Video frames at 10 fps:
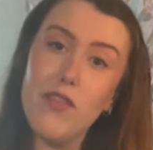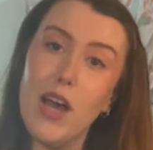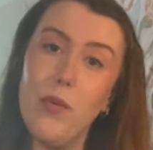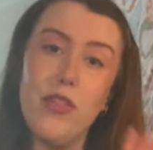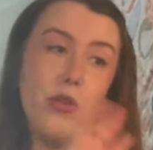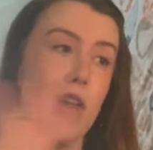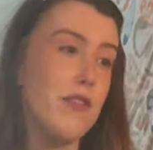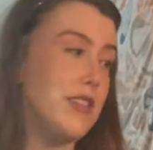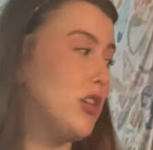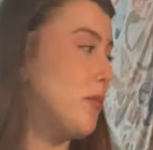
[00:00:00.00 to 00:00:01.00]
I went through
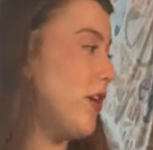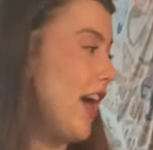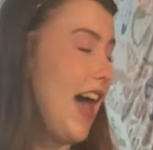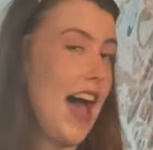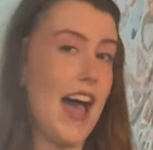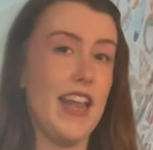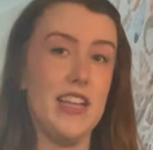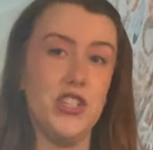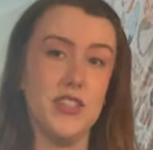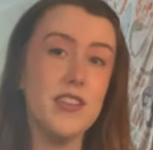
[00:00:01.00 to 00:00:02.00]
every single book I had
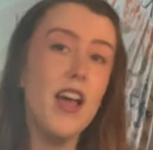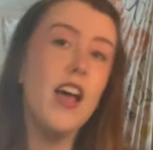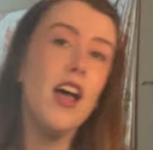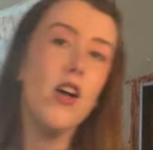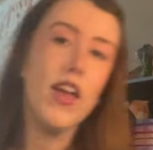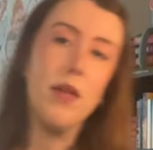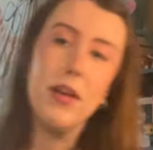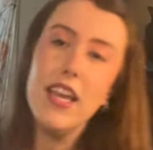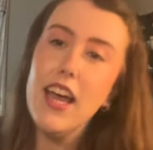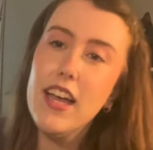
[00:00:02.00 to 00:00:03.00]
and just, okay, my
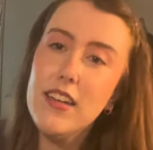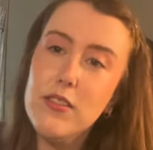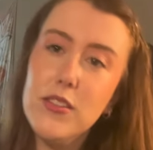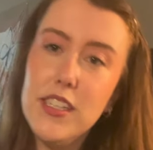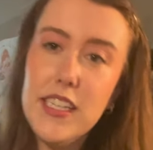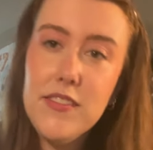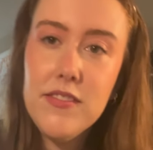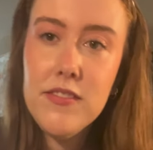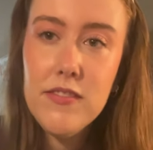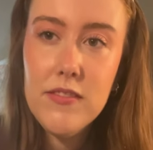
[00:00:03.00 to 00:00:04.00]
cat, really?
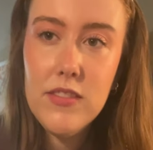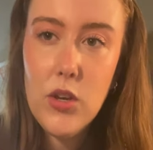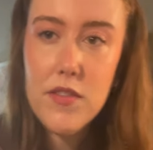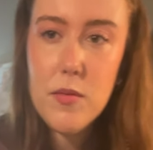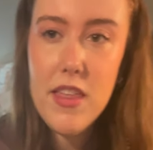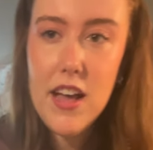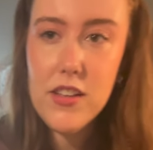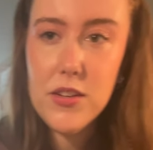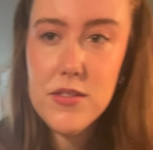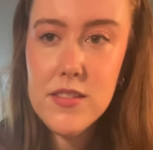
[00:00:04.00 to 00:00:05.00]
You have to be that
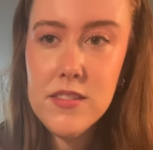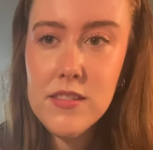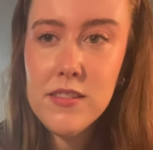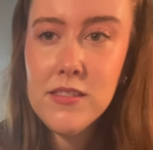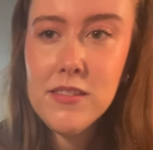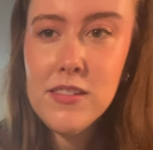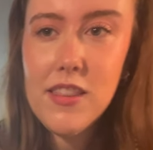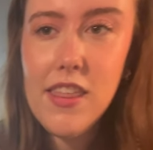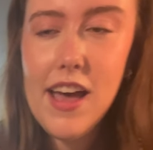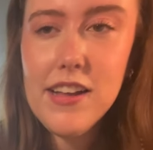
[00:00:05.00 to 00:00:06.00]
close,
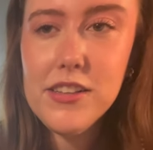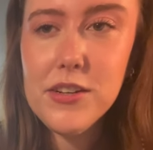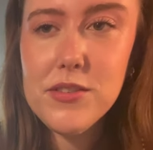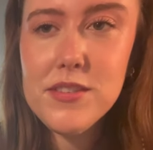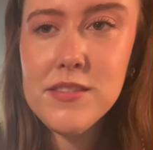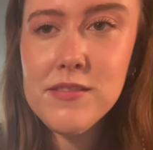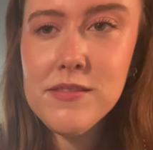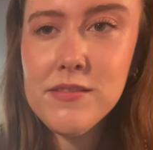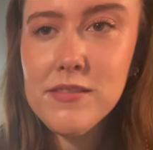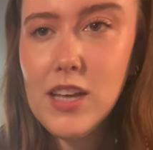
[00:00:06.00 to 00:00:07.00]
that close.
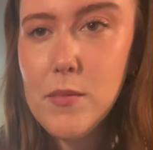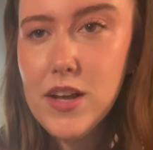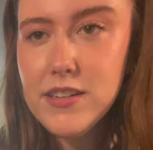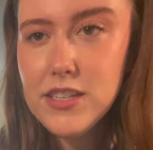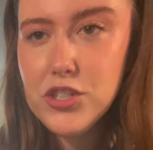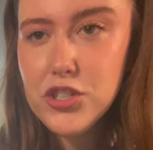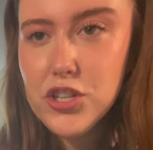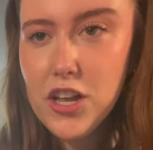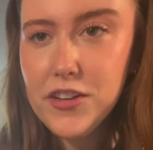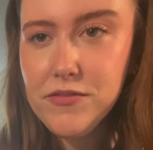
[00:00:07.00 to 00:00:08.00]
Come on, get your
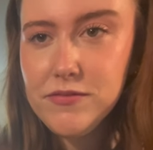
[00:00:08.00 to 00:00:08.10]
shot in.